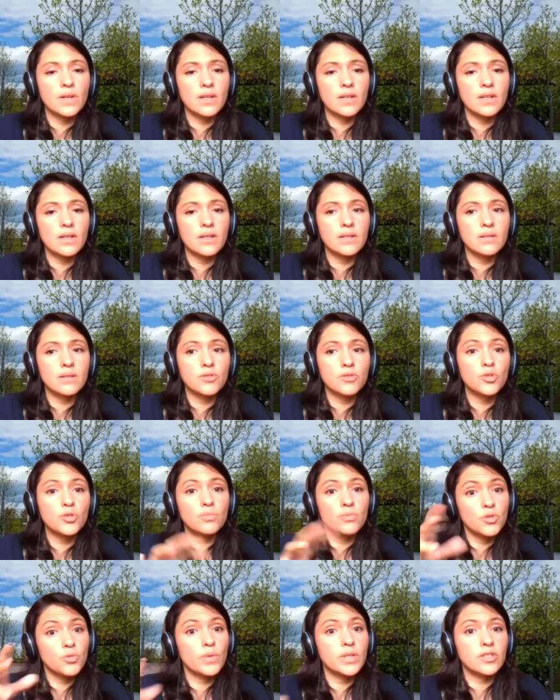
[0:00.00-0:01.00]
uh,
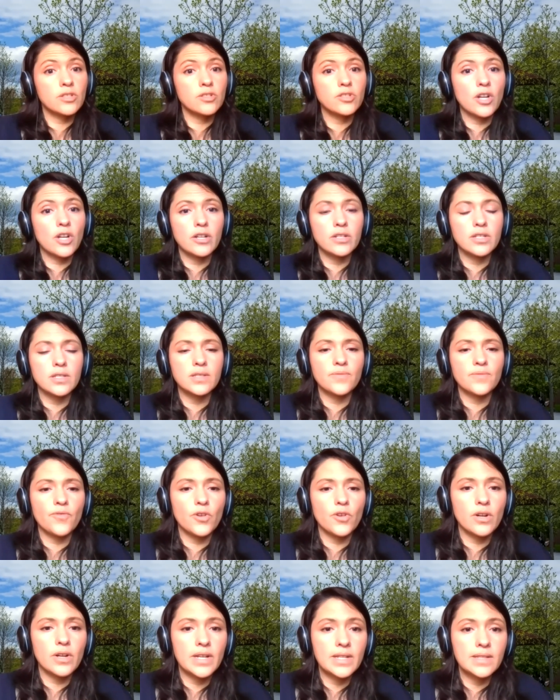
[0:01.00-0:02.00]
tu tuition charges
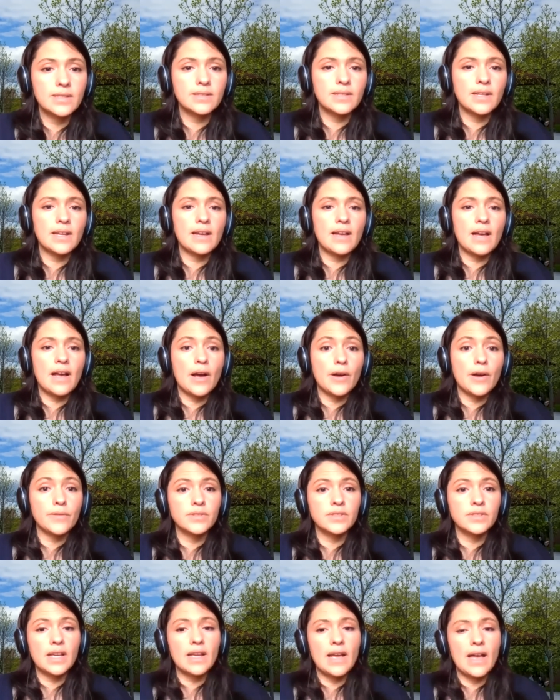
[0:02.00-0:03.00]
for in-state,
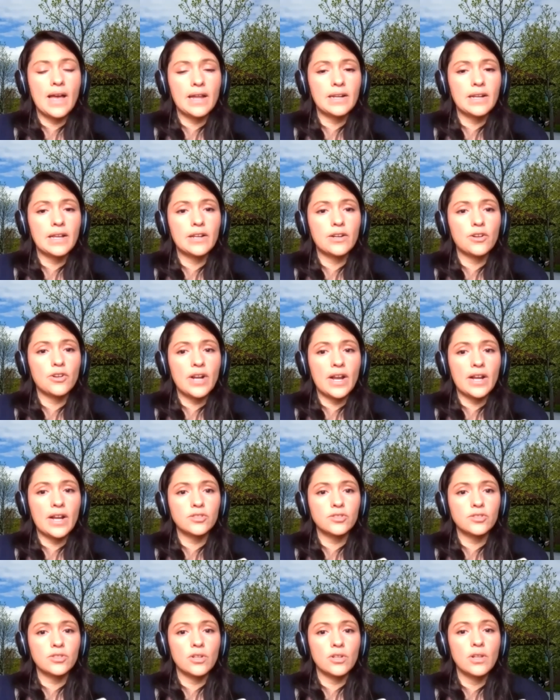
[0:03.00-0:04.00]
out-of-state, and
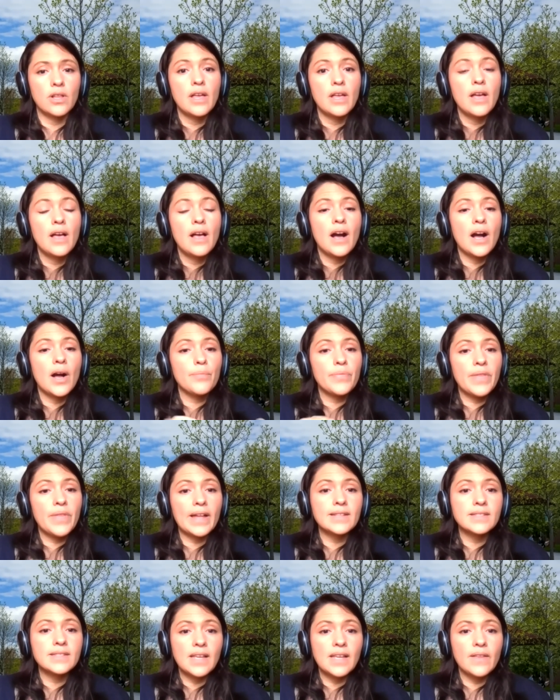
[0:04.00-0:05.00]
international. Um,
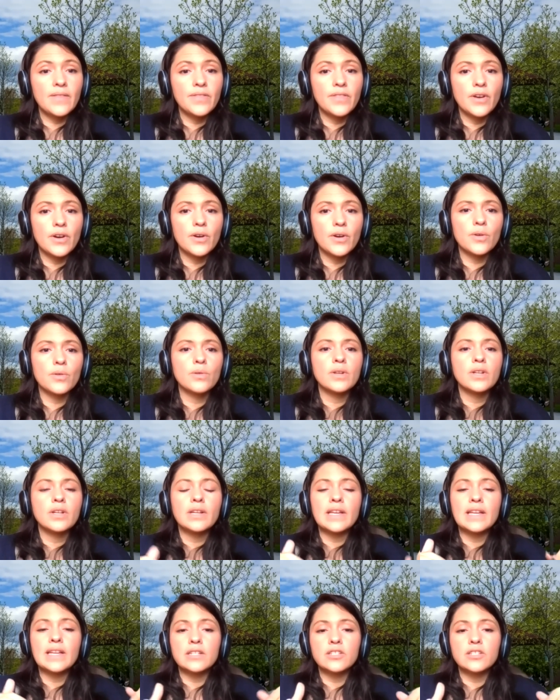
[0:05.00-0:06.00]
that said, though,
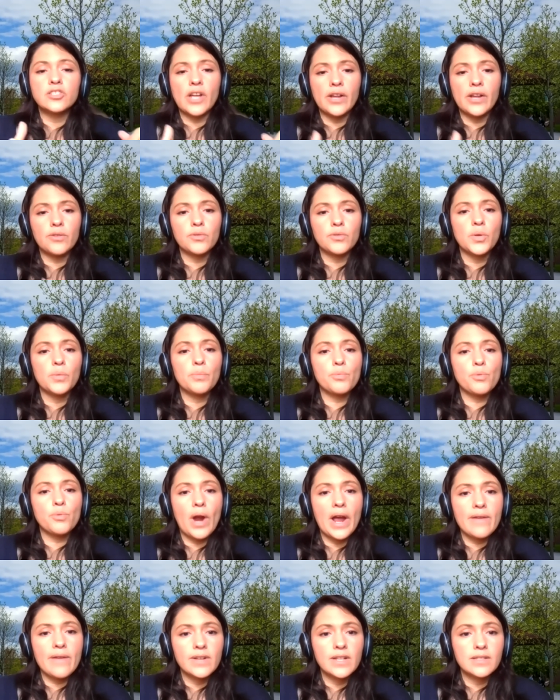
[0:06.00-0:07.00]
in general,
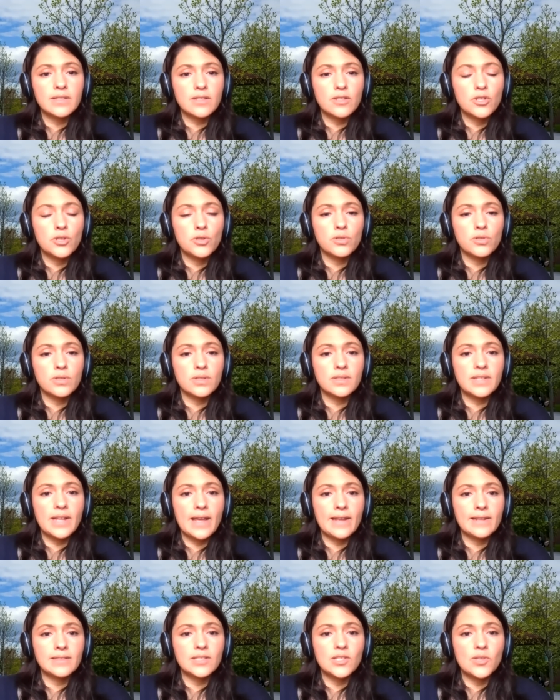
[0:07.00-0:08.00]
private institutions
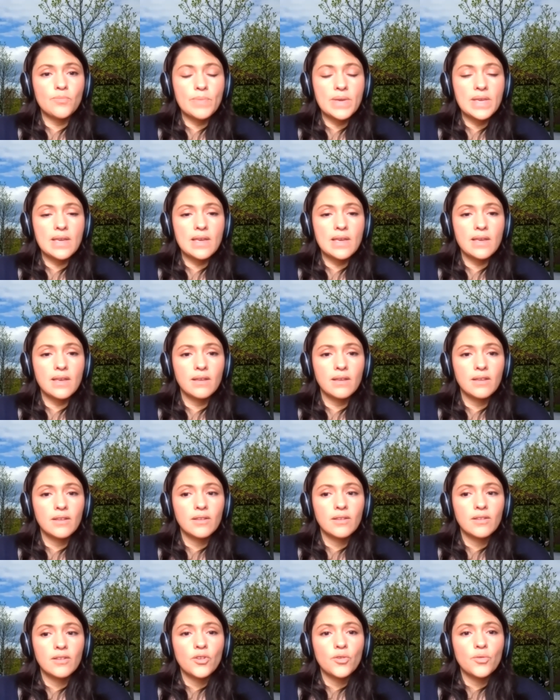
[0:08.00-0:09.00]
tend to be
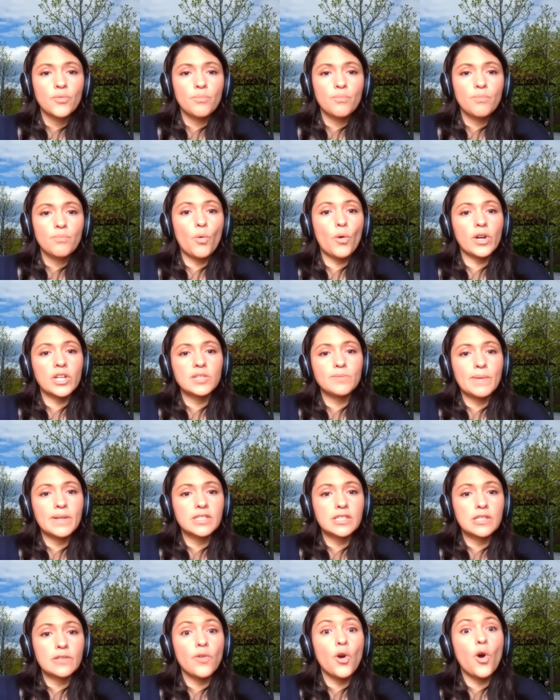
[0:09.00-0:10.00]
more
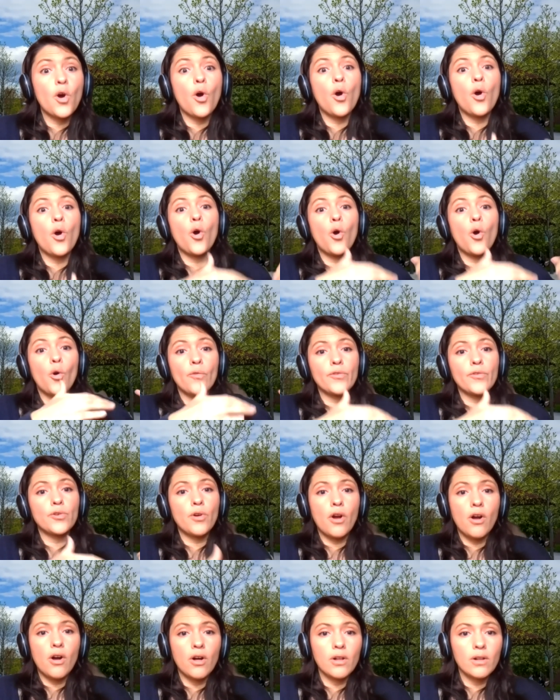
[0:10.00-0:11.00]
expensive
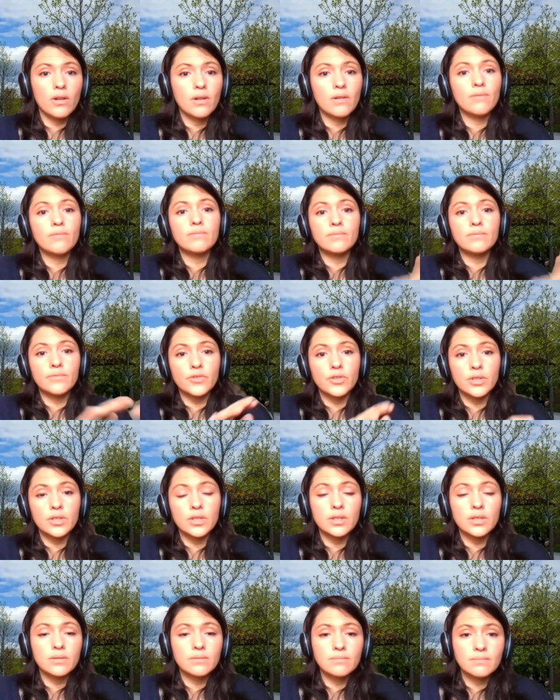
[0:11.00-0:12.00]
overall
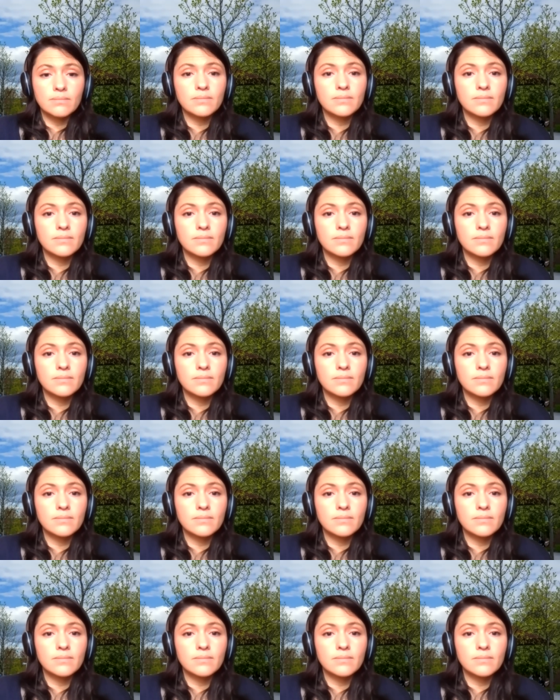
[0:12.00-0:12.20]
for,